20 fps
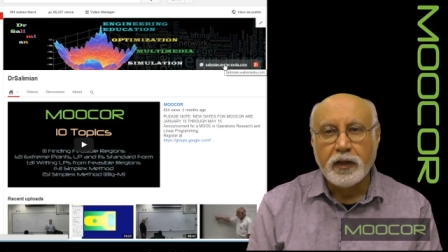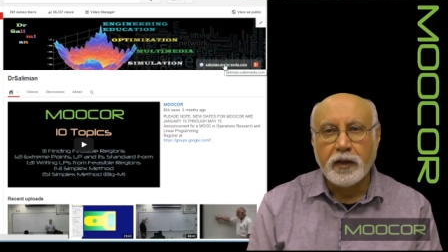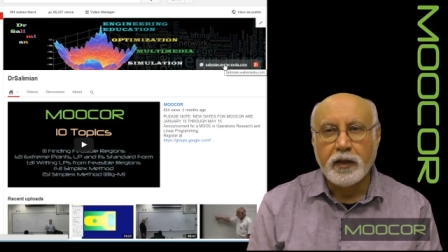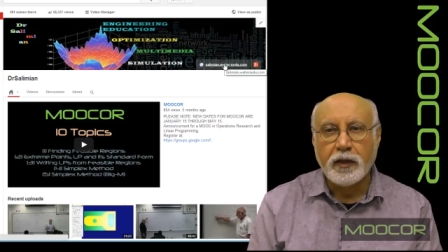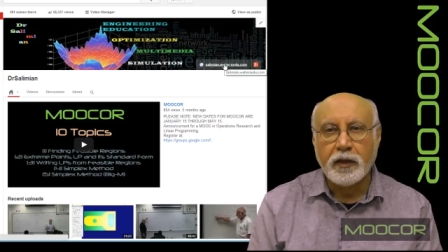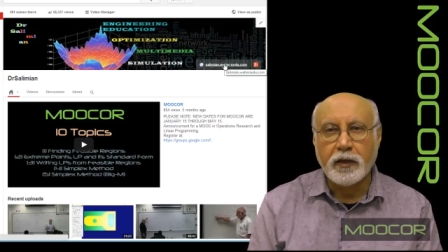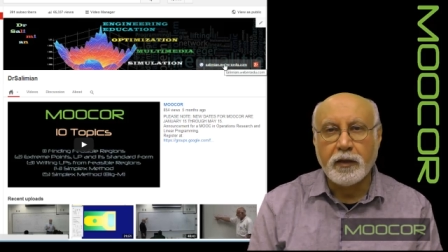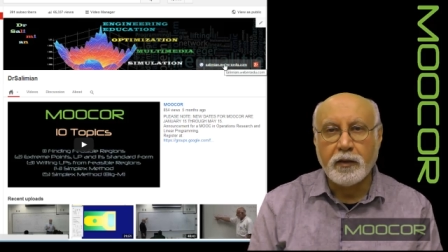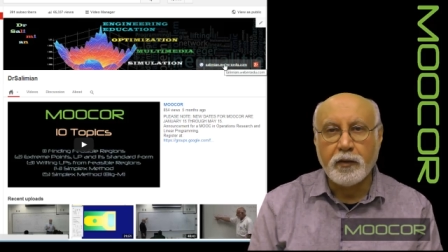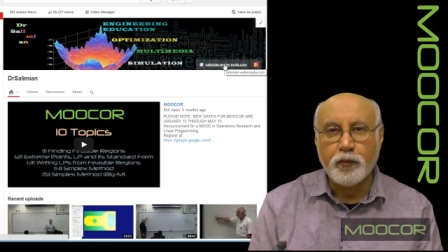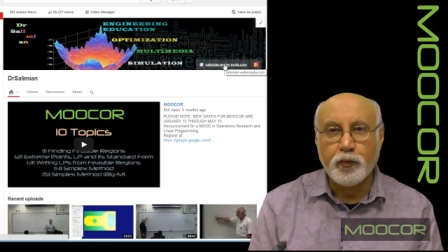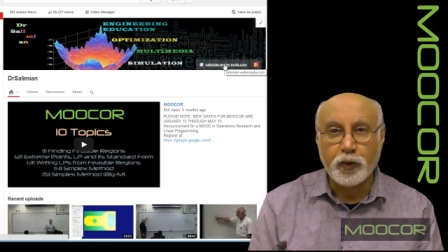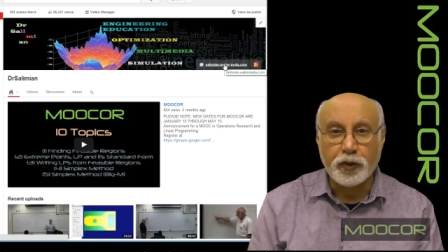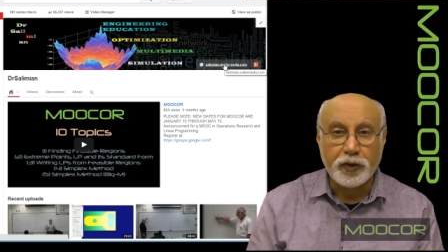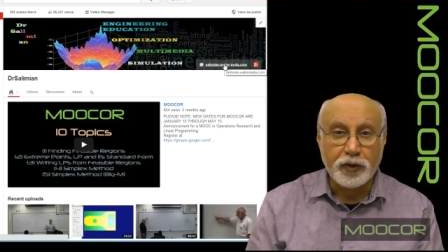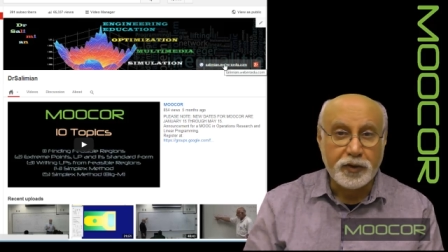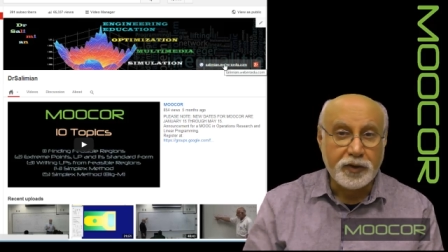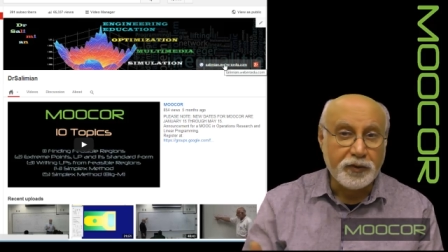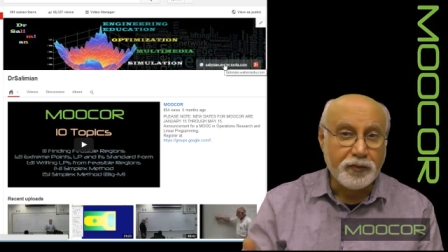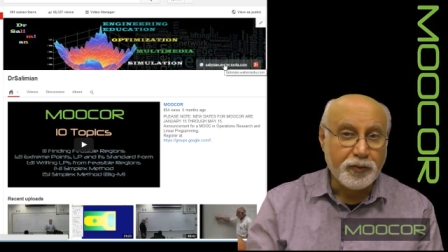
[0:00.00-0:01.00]
Uh, what
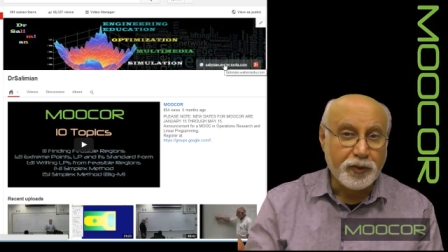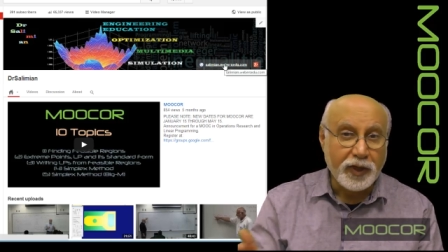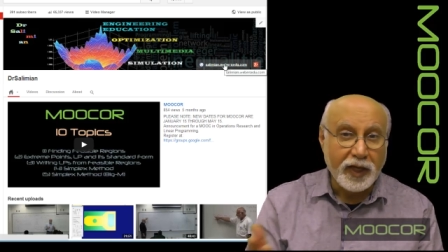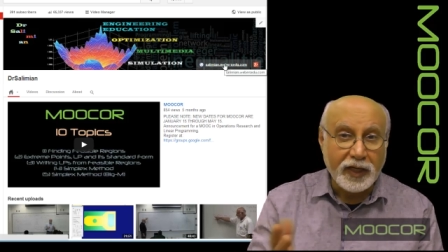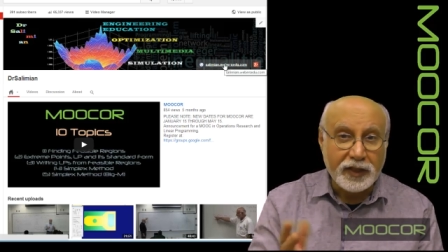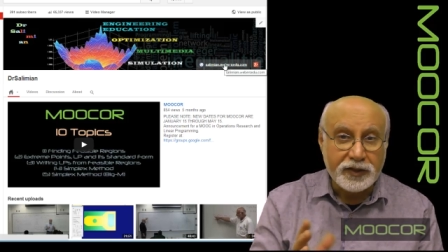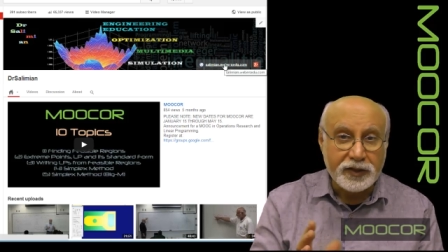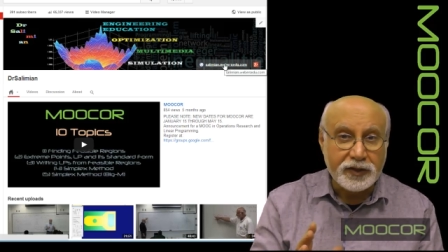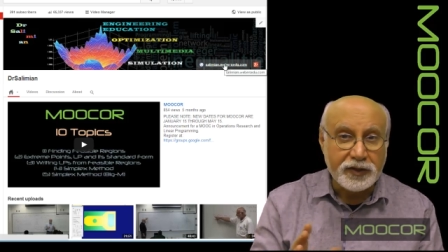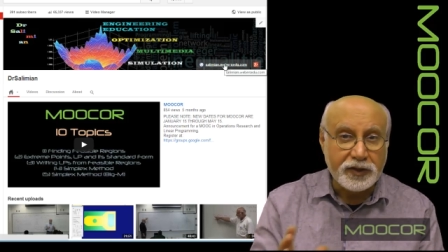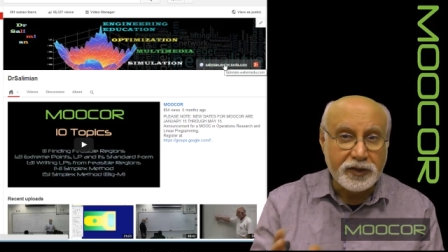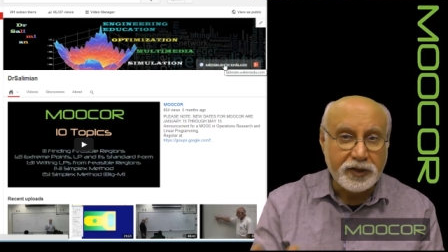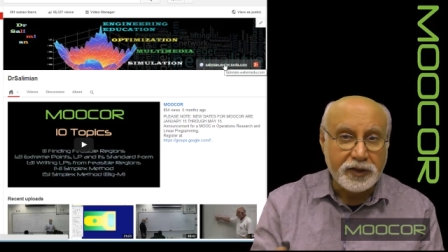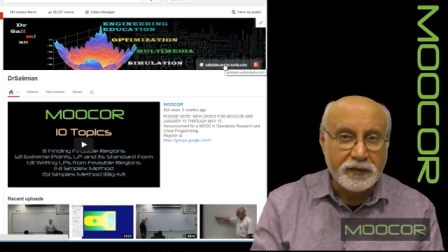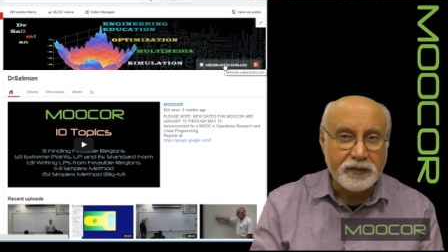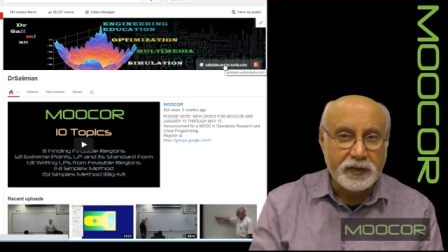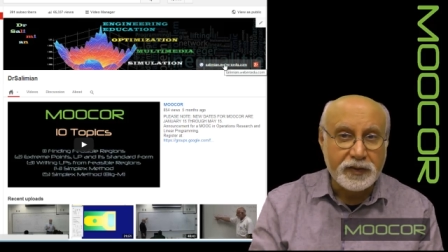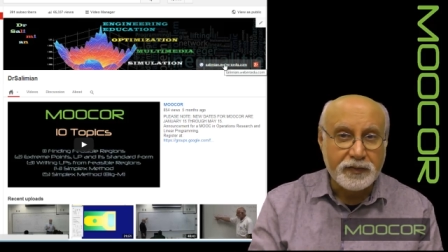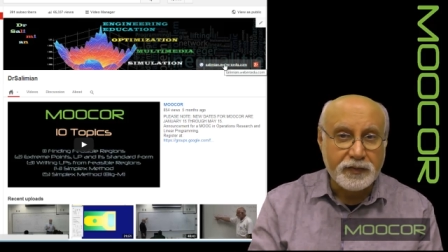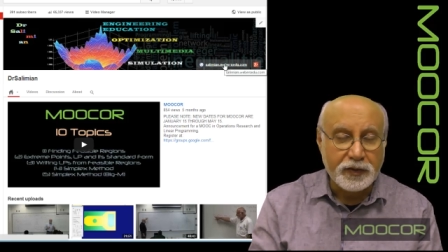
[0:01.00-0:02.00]
are the
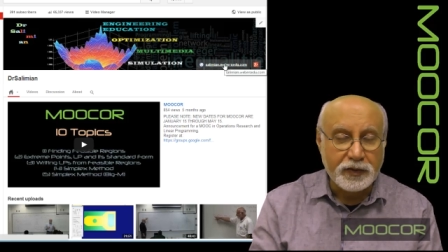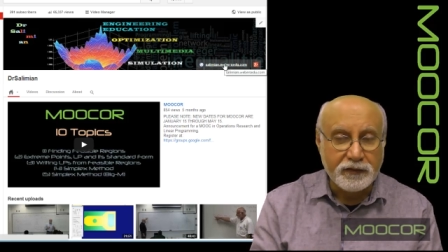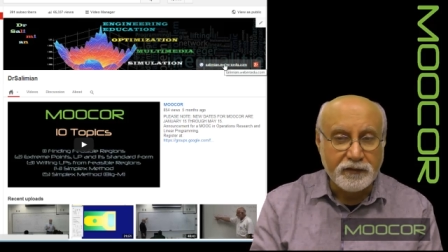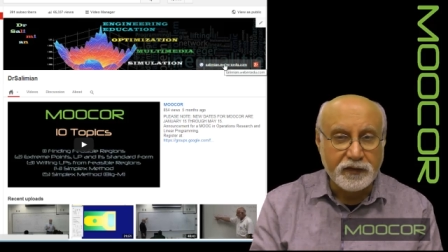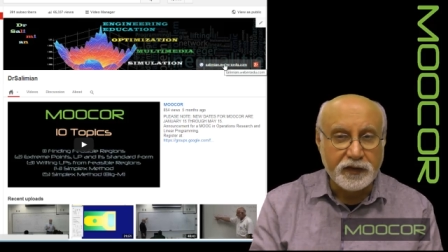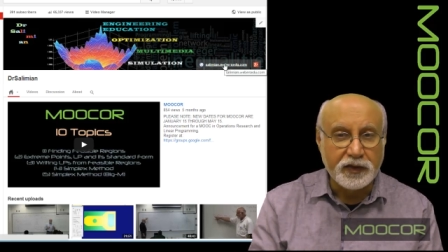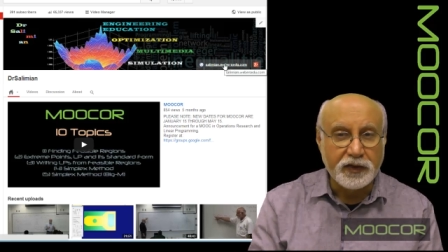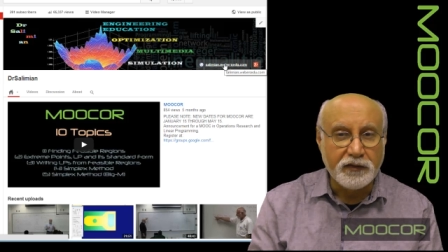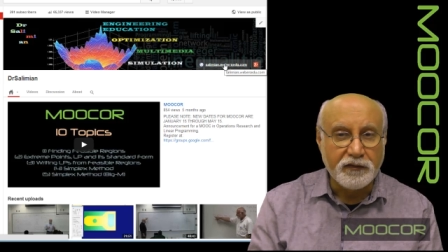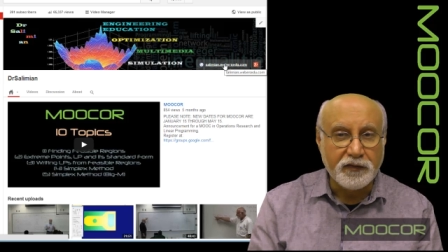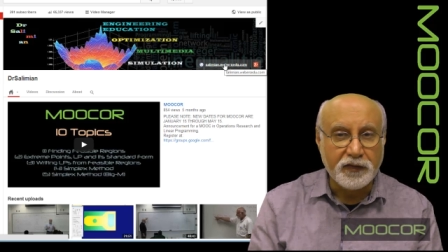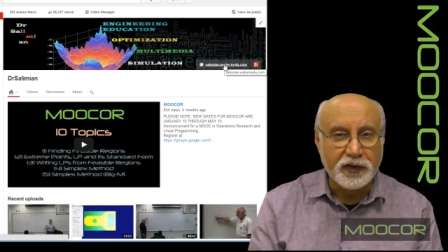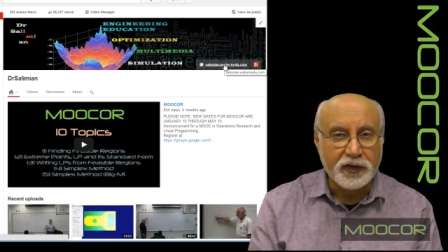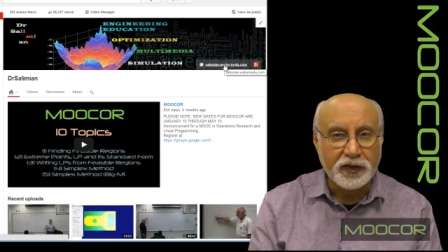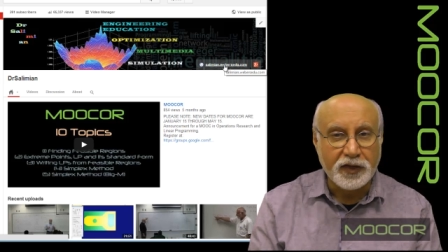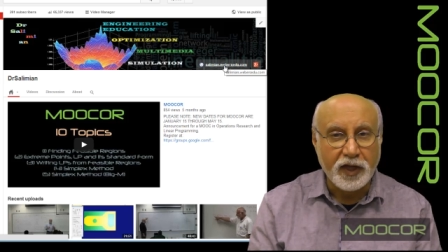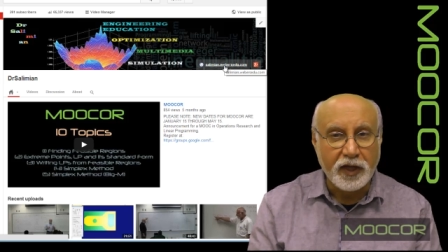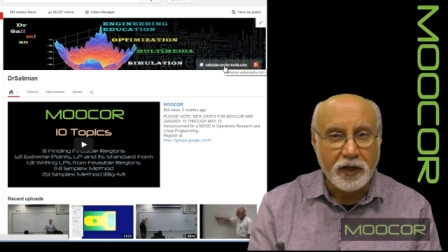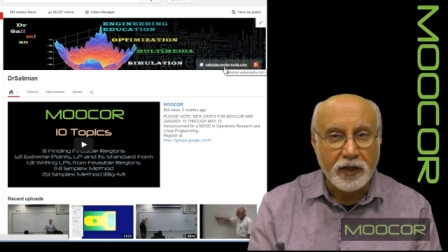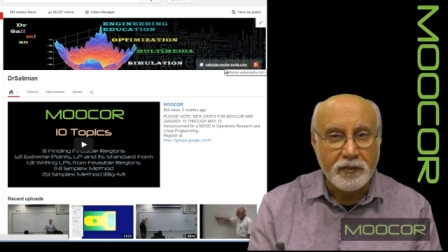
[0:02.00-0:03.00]
relationships between different
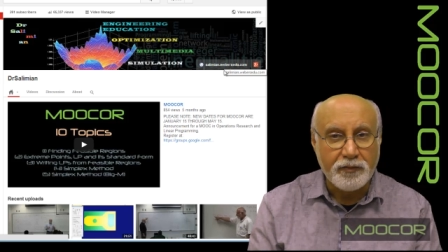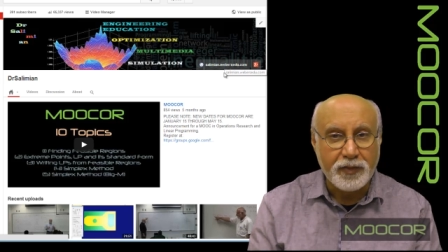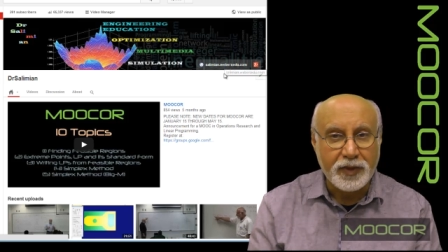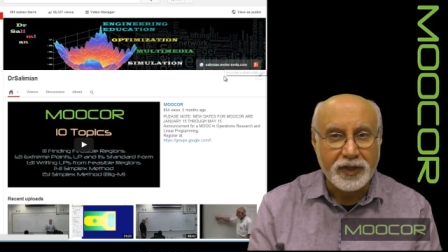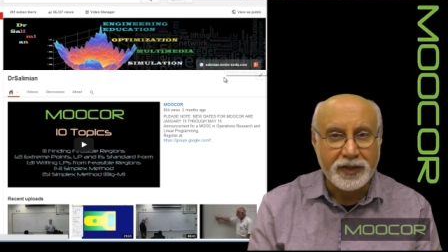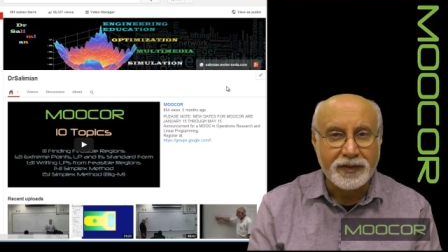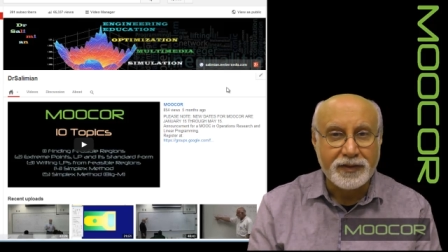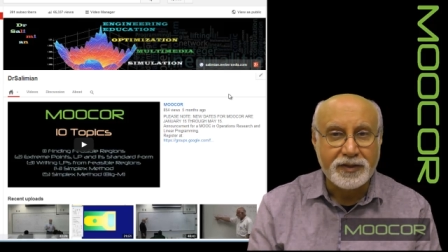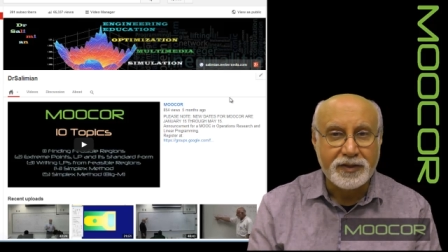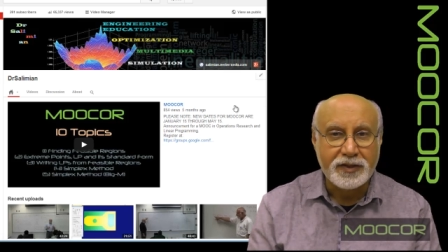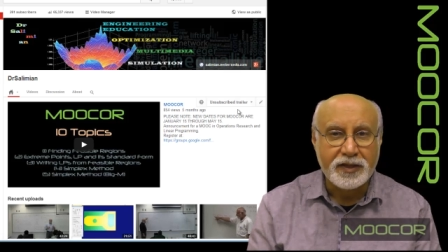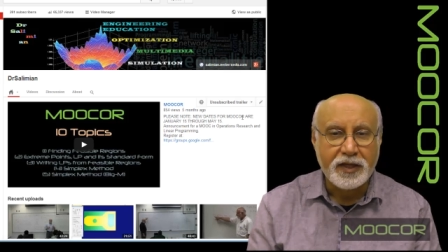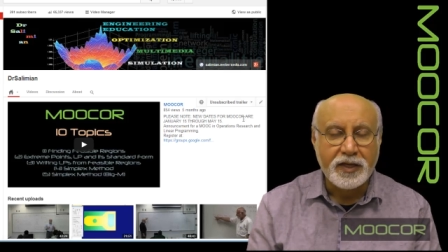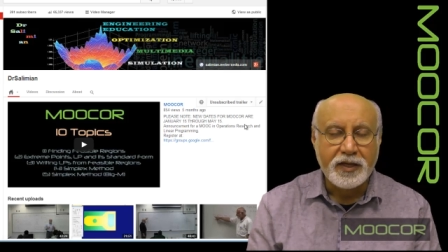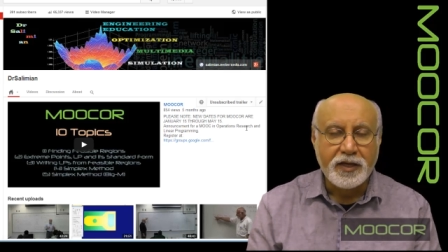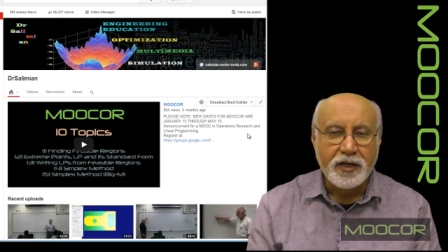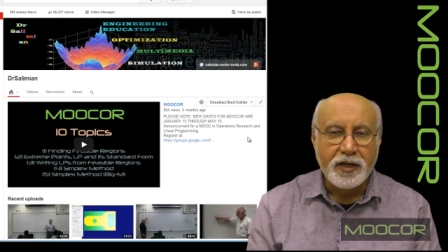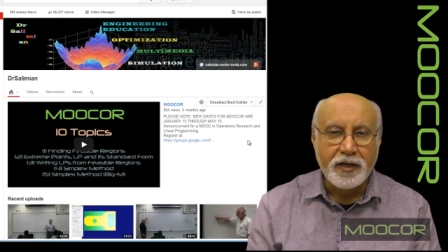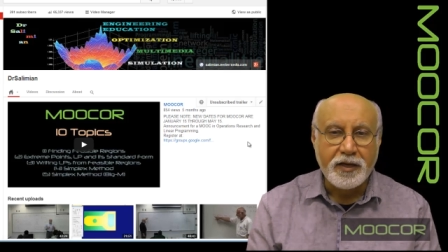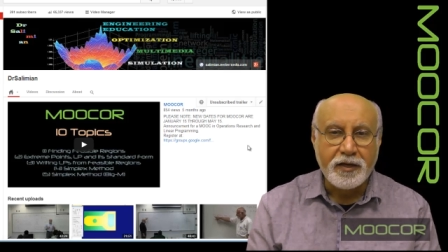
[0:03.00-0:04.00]
elements
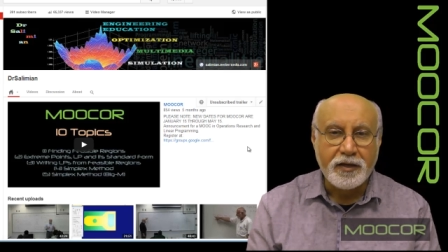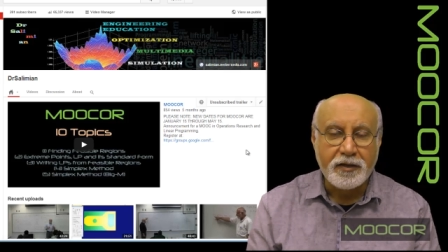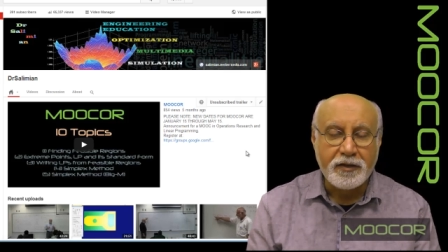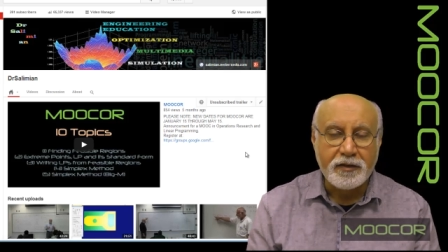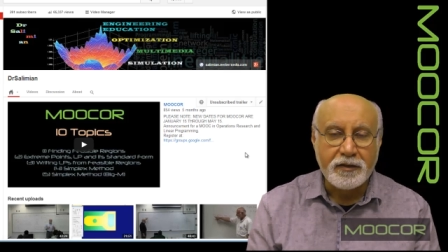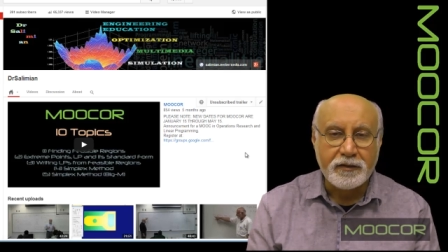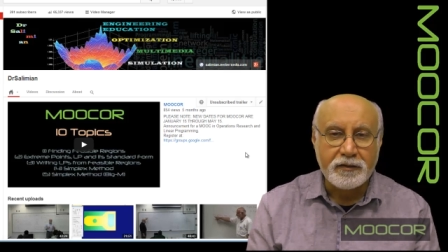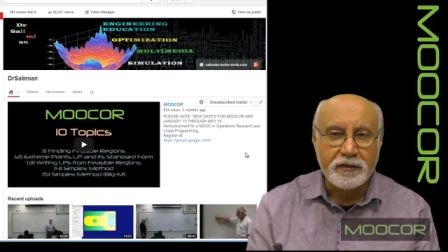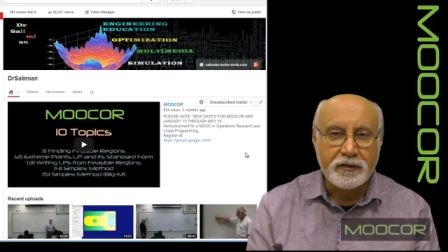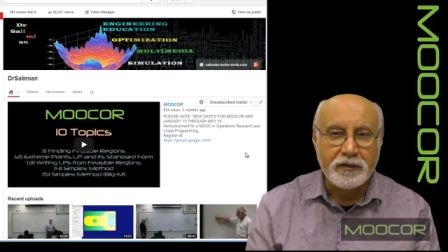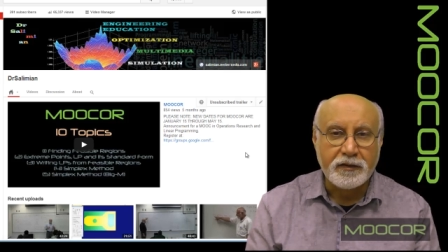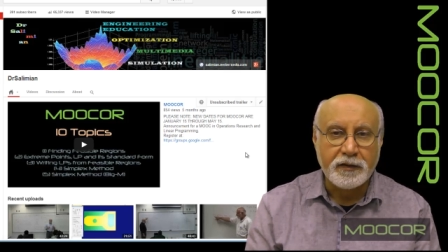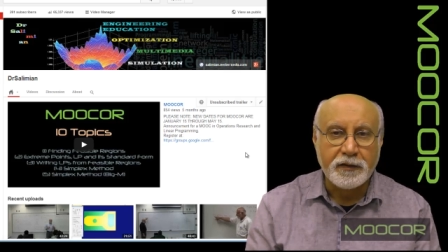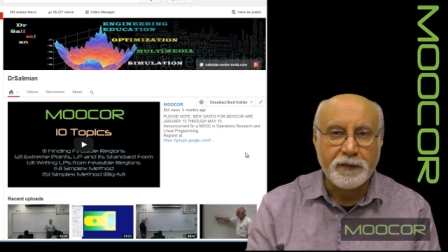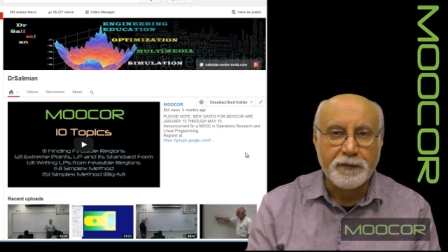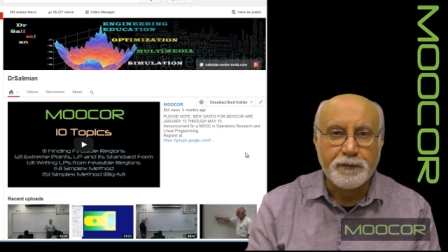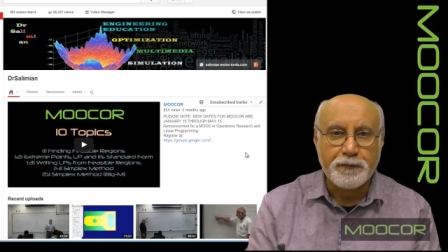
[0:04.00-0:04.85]
and uh,